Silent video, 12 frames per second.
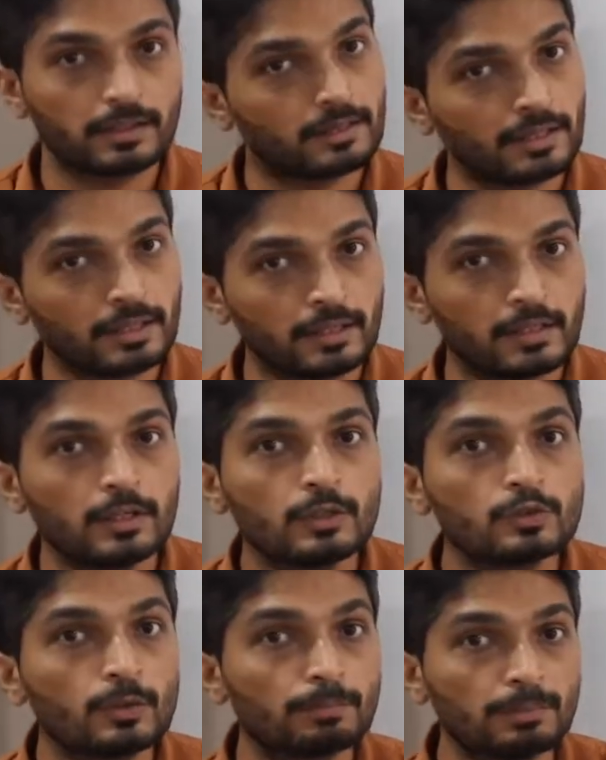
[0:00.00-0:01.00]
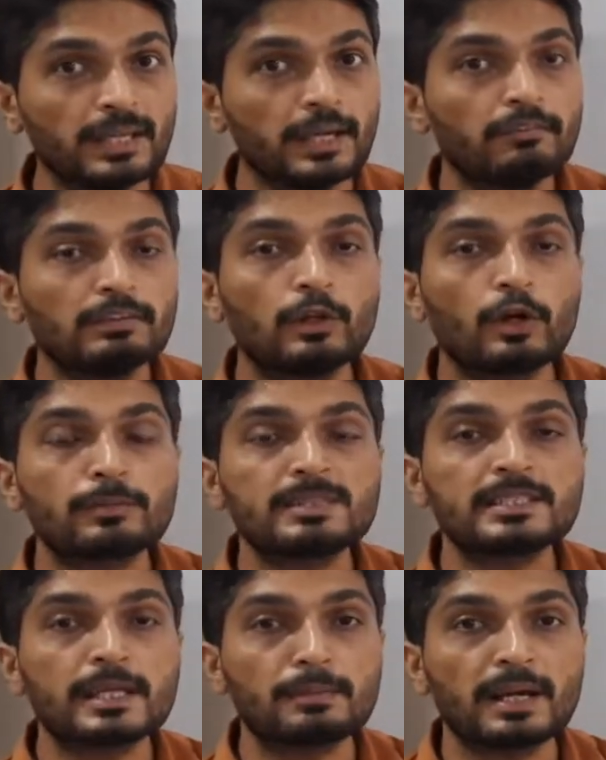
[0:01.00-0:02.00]
Getting? So BA will not be
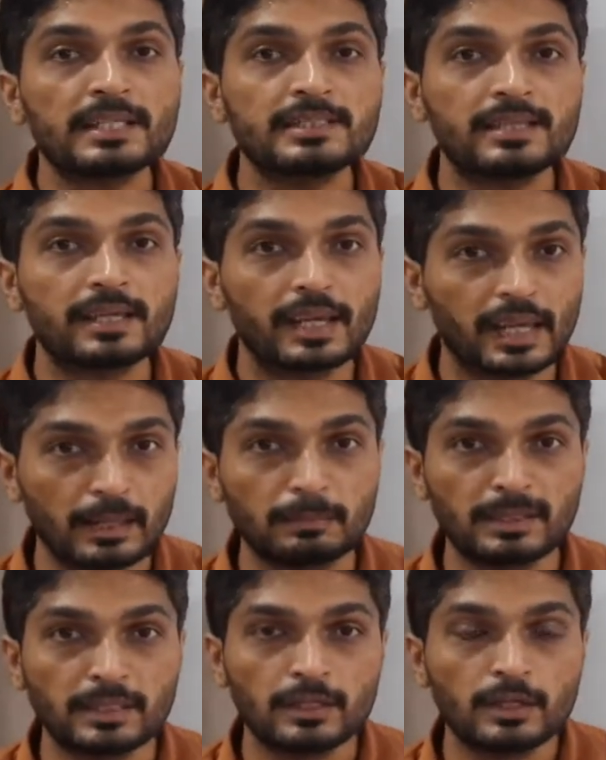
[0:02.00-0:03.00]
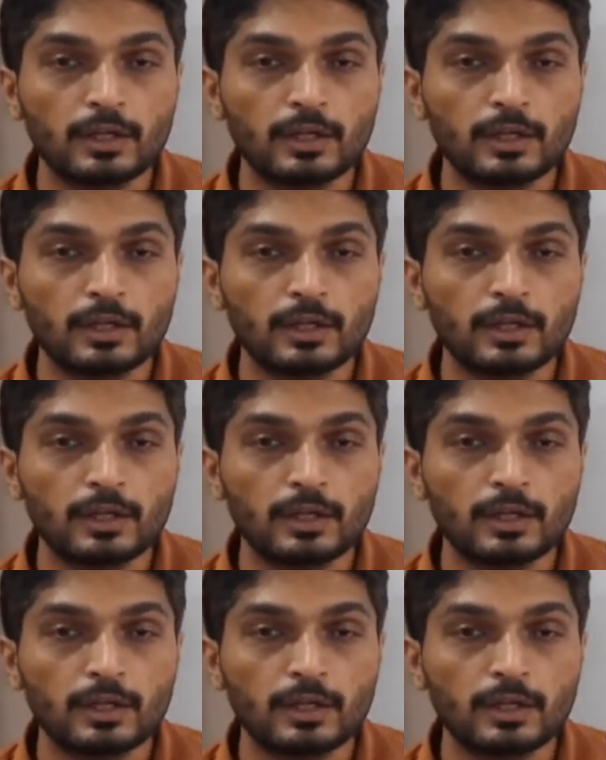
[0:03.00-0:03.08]
same as AB.